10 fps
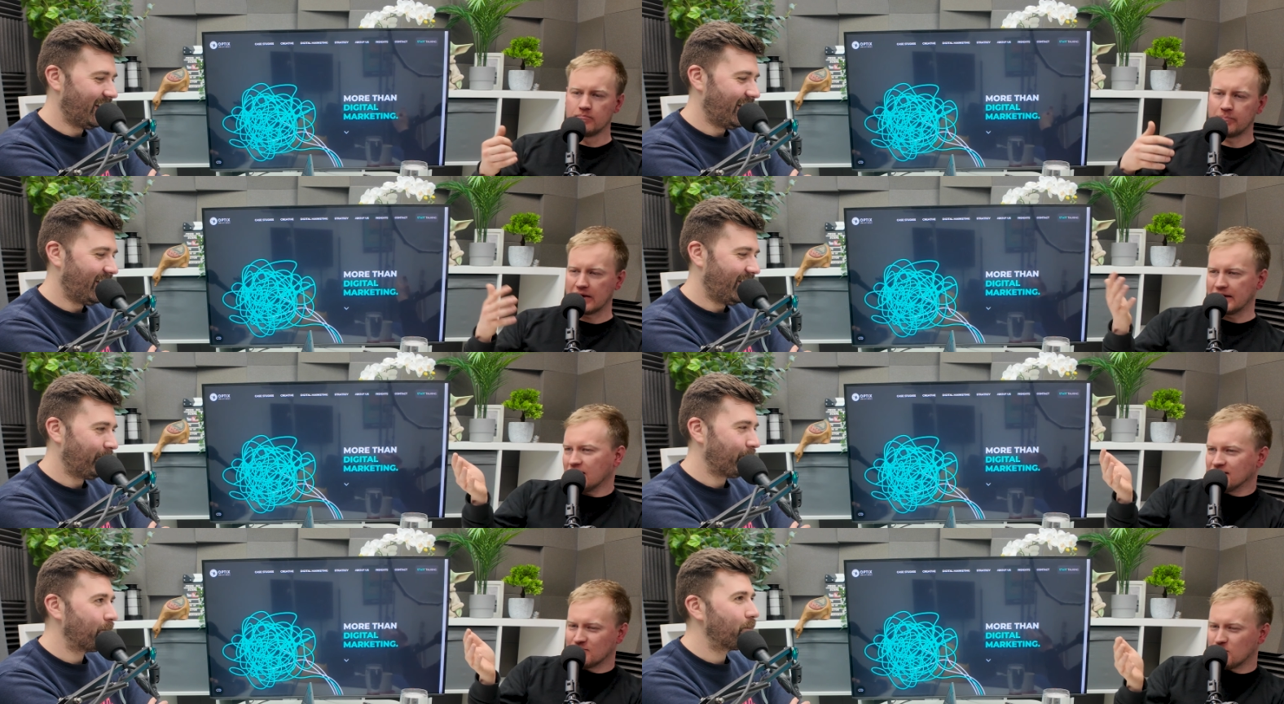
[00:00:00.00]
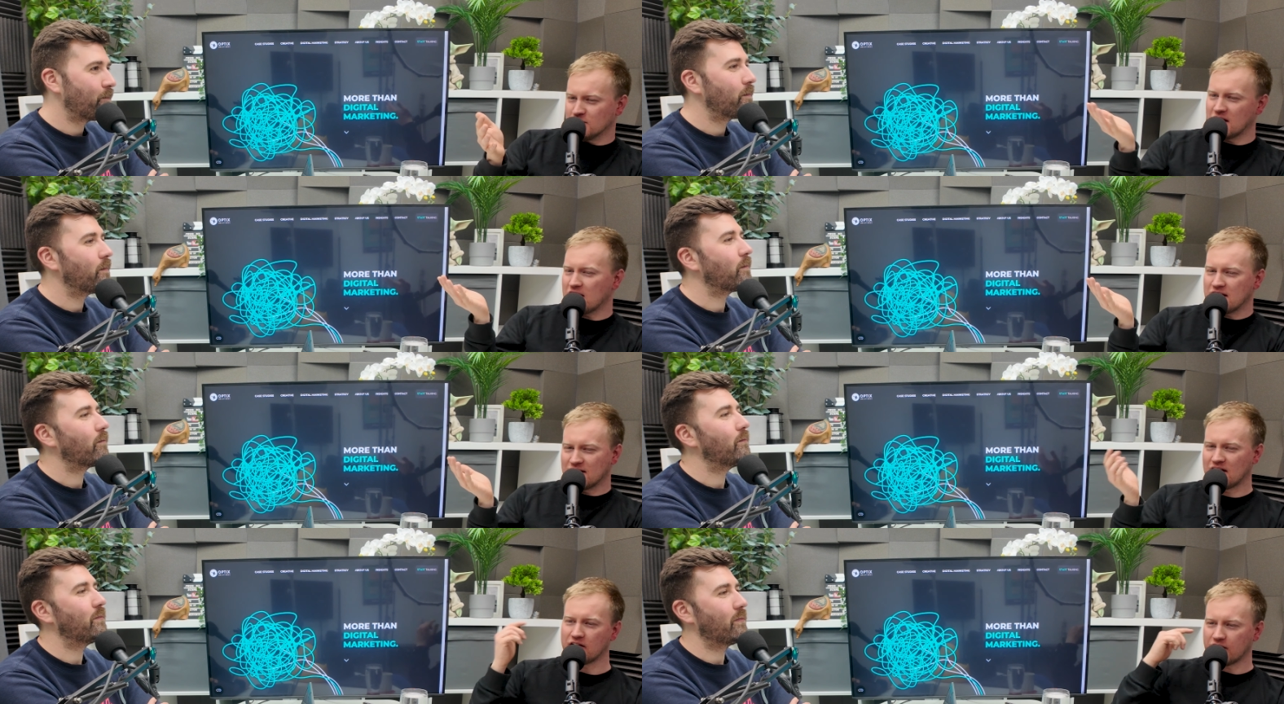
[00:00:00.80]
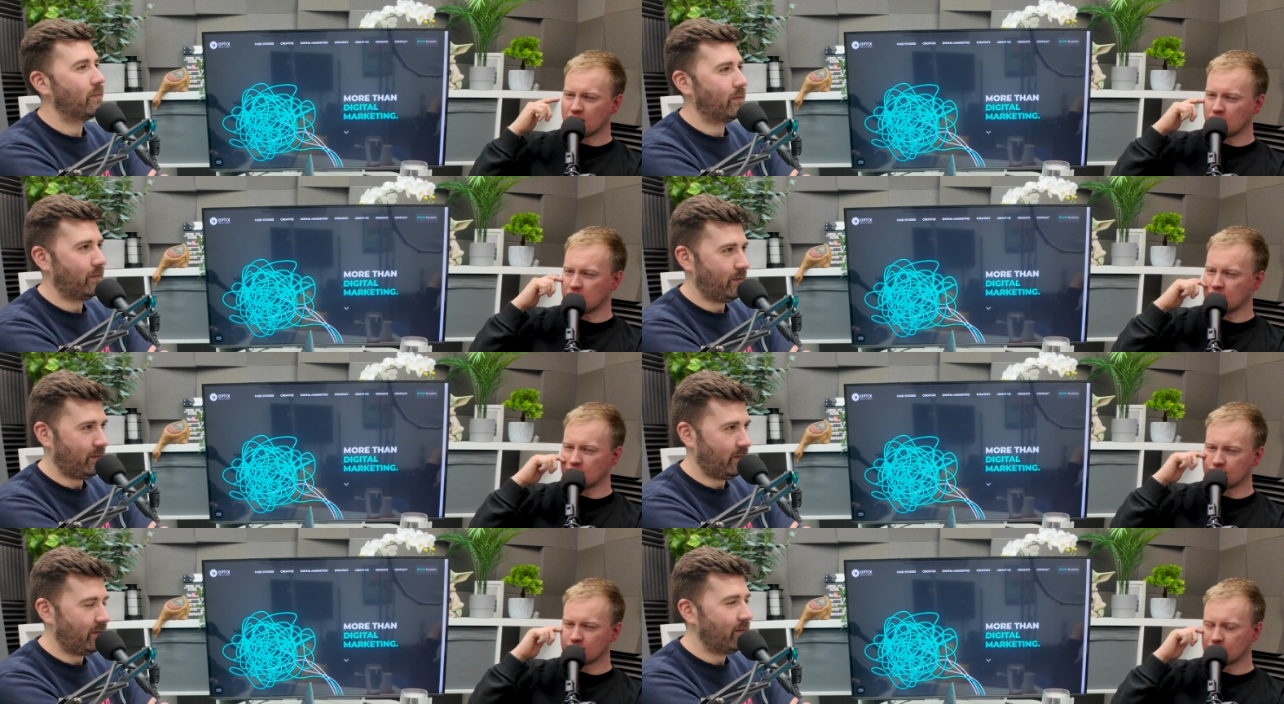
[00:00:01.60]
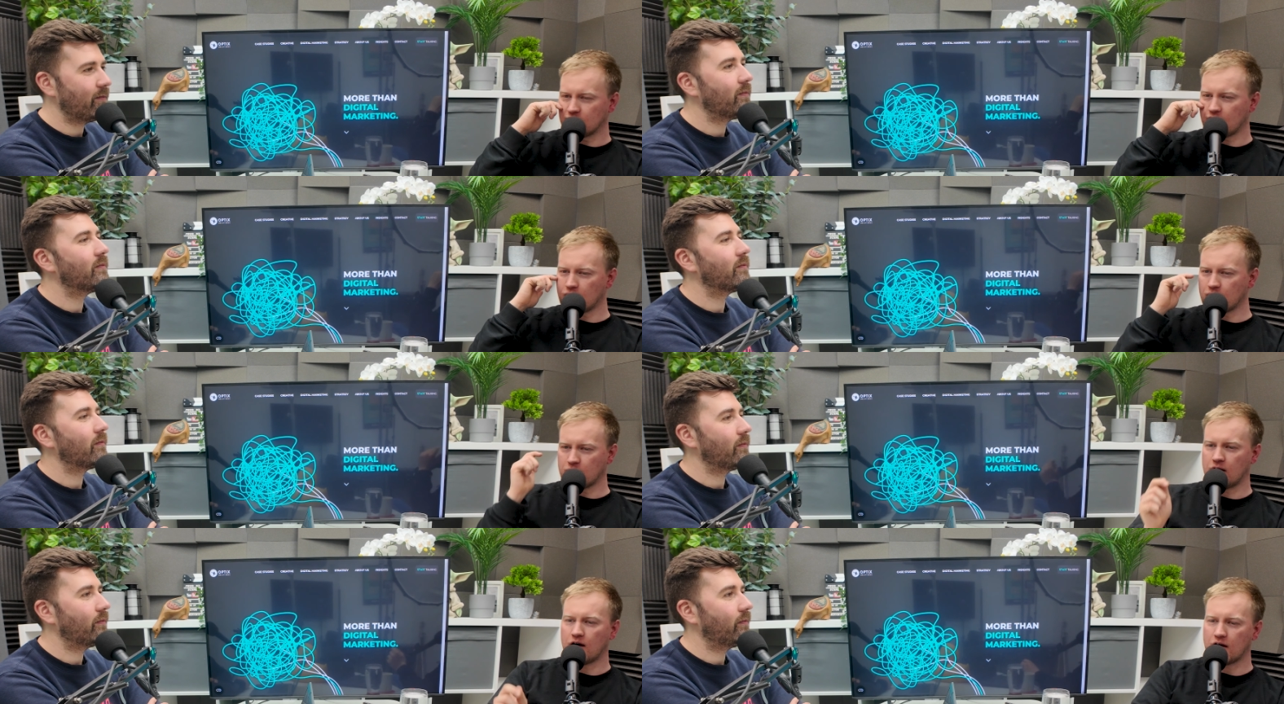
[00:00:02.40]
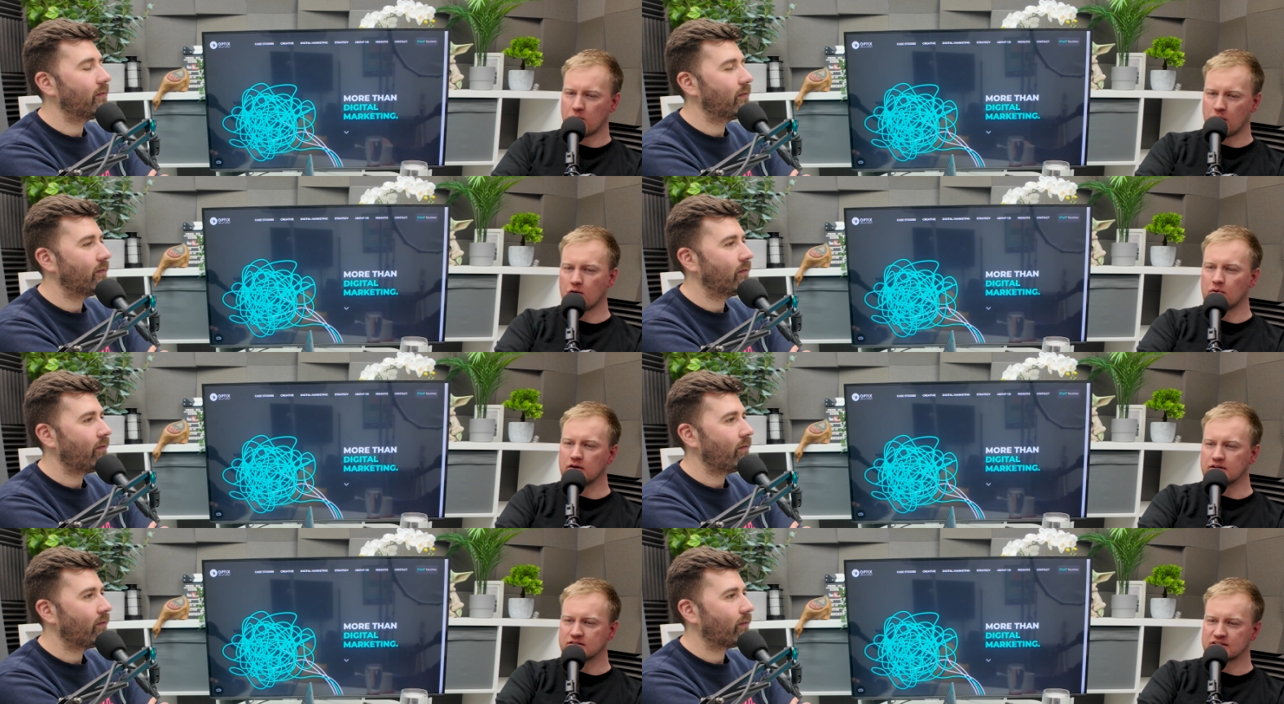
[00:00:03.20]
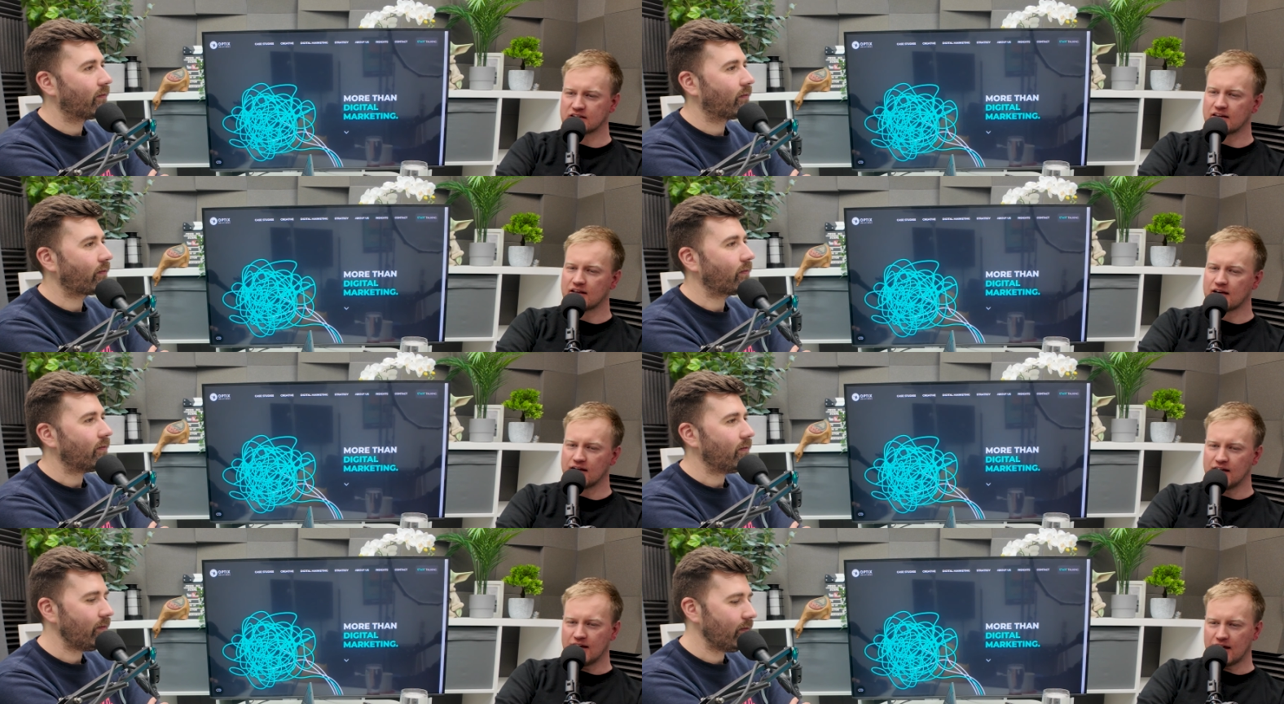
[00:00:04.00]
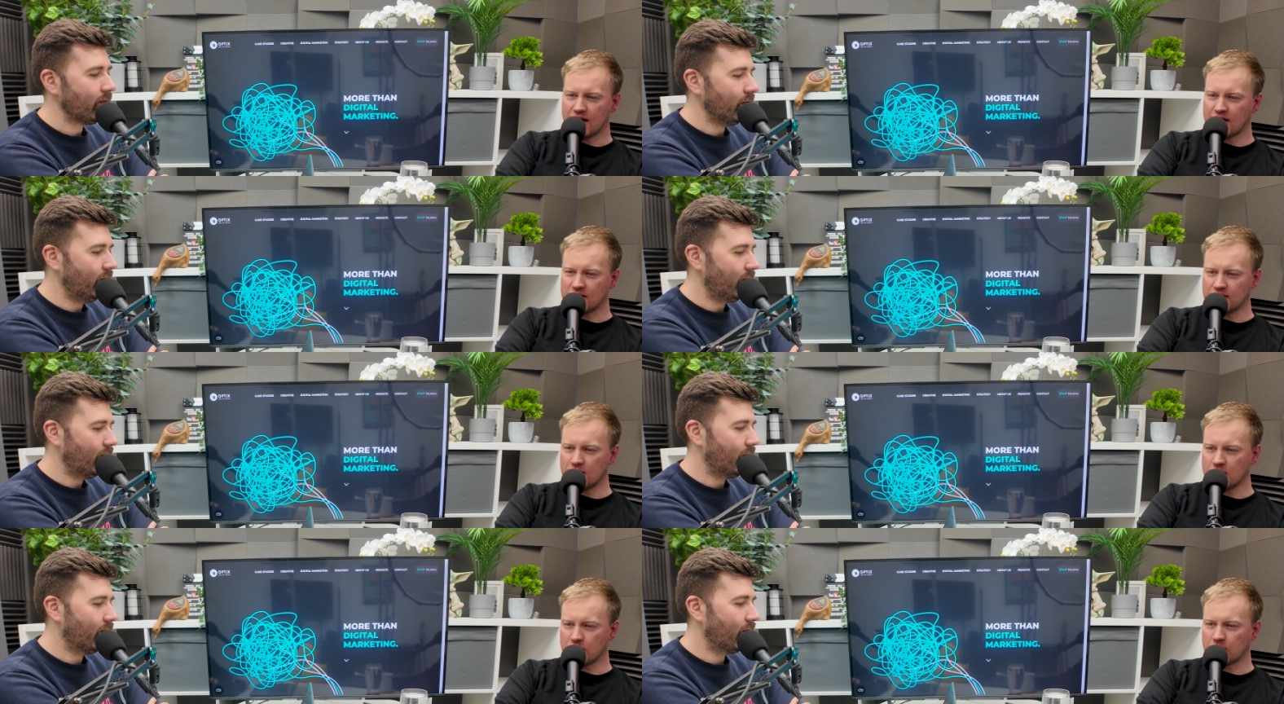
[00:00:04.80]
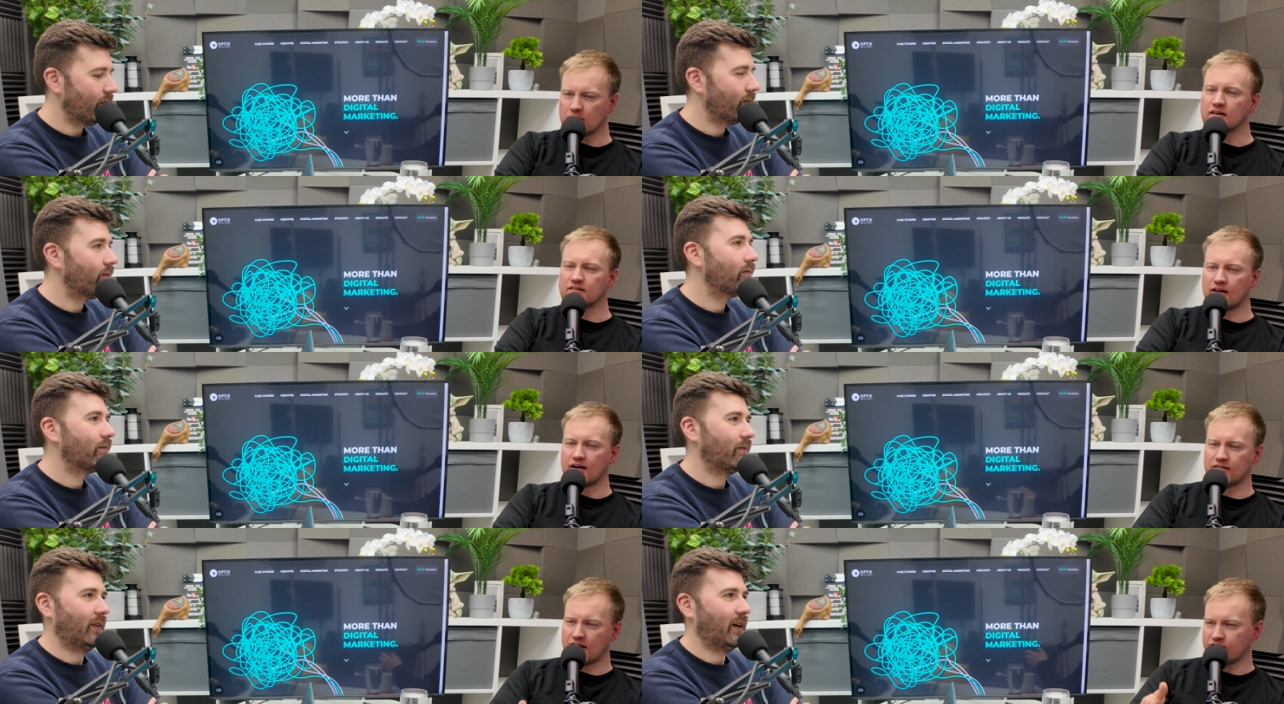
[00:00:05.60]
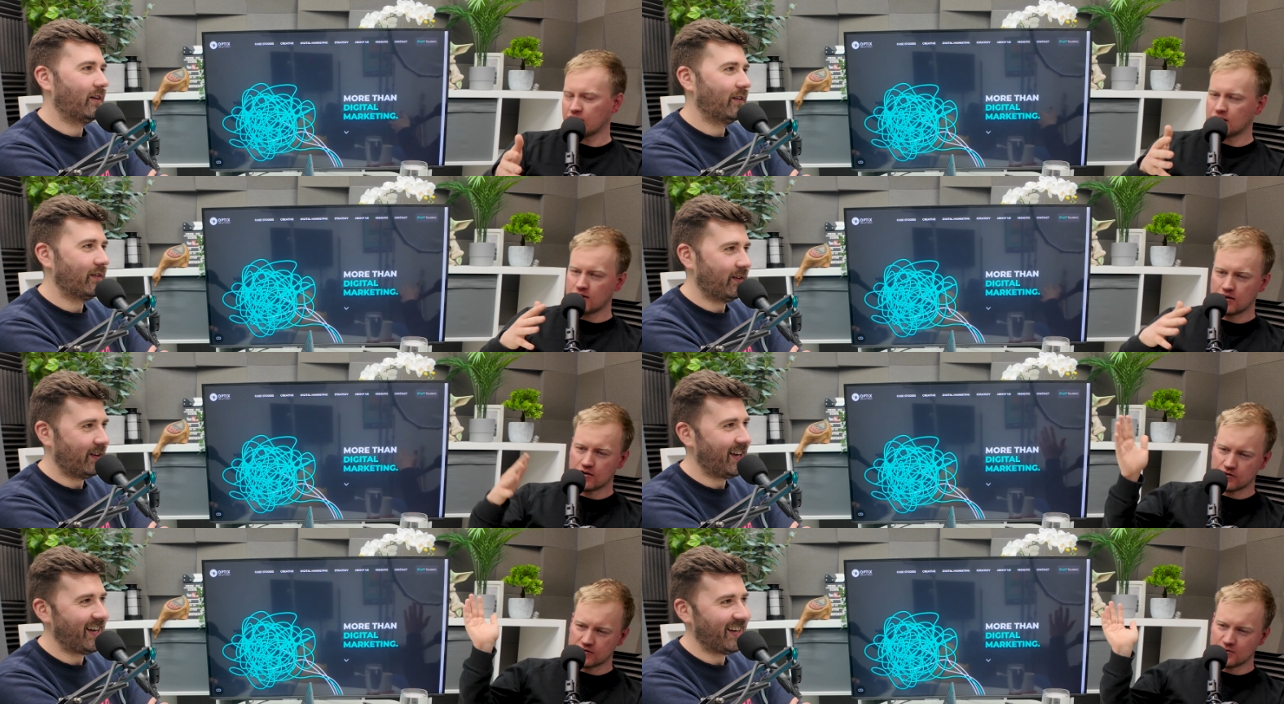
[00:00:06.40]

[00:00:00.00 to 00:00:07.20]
Speaker 1: billions per day kind of thing. I don't think it's um, a hyperbole to say that. Uh, you know, it probably is that that figure across the